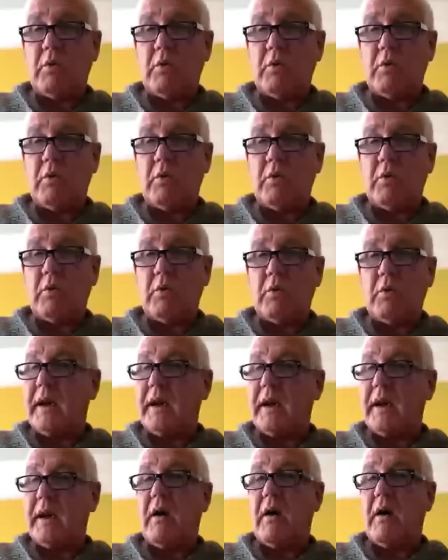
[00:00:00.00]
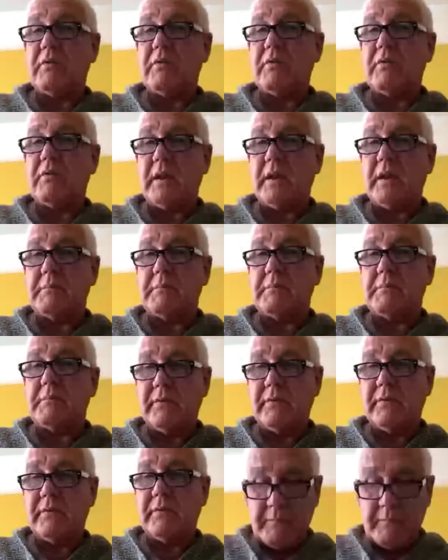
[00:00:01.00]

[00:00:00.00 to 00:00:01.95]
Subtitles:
and they don't like it that I've got their domains.